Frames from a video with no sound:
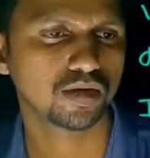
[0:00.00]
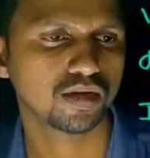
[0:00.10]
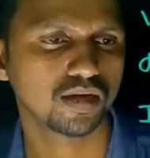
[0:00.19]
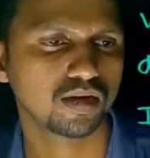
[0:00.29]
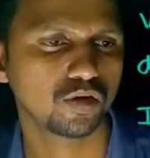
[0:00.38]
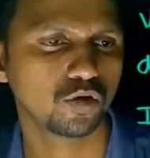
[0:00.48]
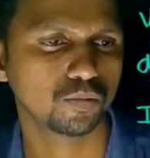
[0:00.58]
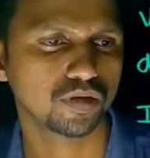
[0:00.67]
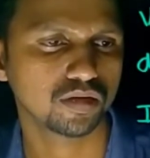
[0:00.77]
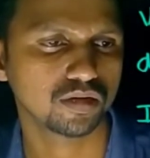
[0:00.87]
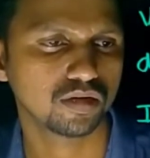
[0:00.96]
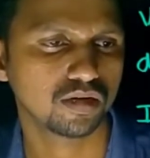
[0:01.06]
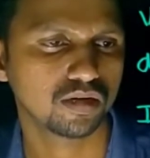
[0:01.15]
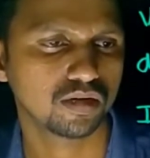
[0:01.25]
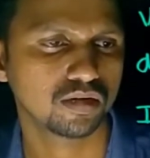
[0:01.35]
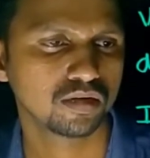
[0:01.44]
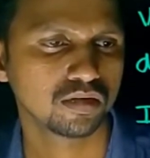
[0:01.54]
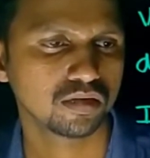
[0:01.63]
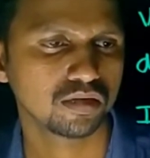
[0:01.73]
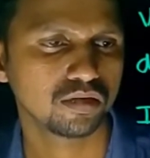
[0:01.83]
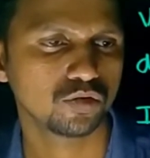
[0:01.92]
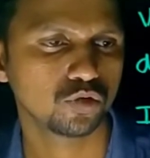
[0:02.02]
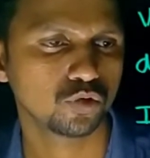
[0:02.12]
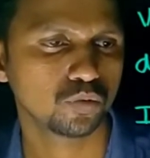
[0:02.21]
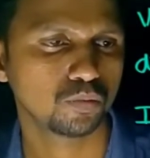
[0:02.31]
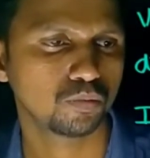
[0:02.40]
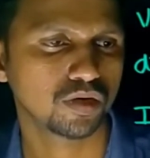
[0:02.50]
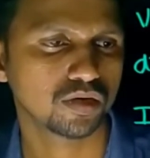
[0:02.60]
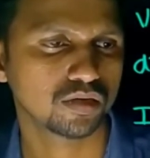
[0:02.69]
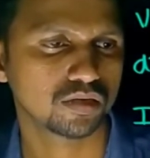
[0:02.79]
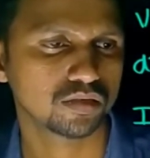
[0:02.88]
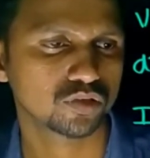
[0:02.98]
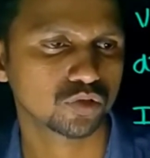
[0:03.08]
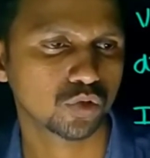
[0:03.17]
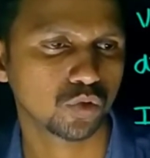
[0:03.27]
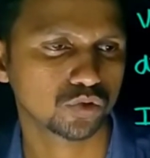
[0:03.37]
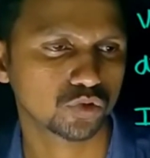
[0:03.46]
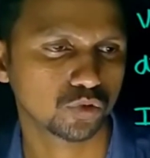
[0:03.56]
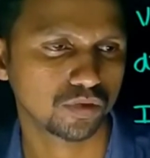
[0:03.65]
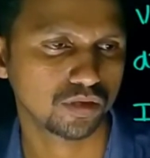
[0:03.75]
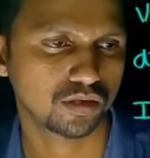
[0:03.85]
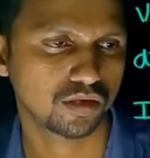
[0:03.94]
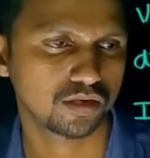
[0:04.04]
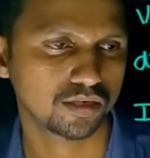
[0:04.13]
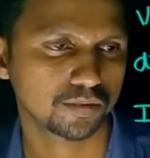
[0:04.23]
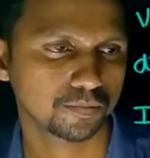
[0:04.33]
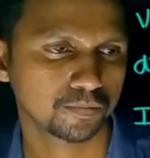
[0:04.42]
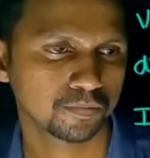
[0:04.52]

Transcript: by L omega into minus cos omega t.